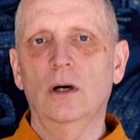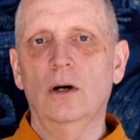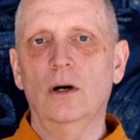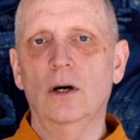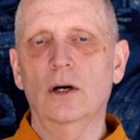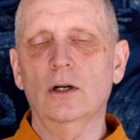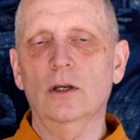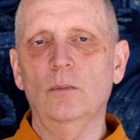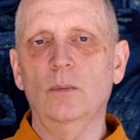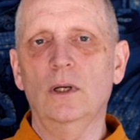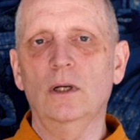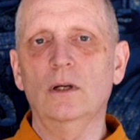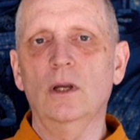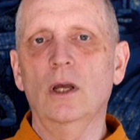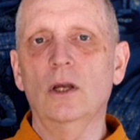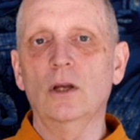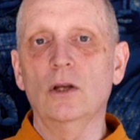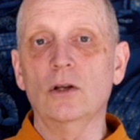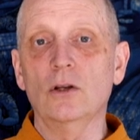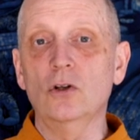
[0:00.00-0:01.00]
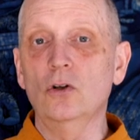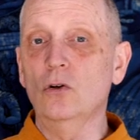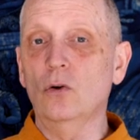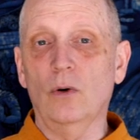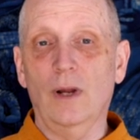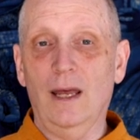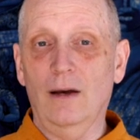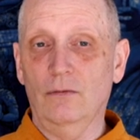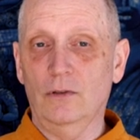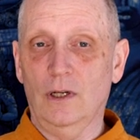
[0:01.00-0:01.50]
argument. You
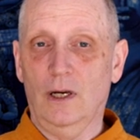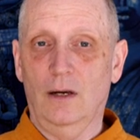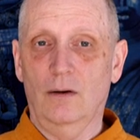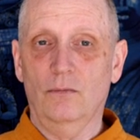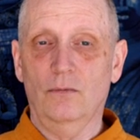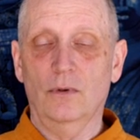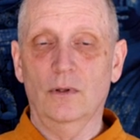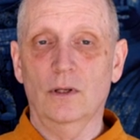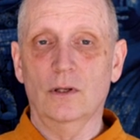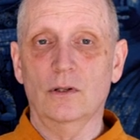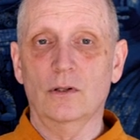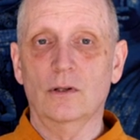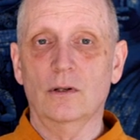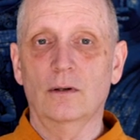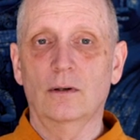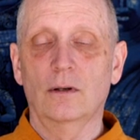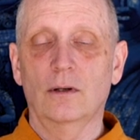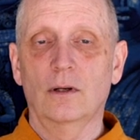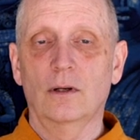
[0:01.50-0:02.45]
don't have time for this.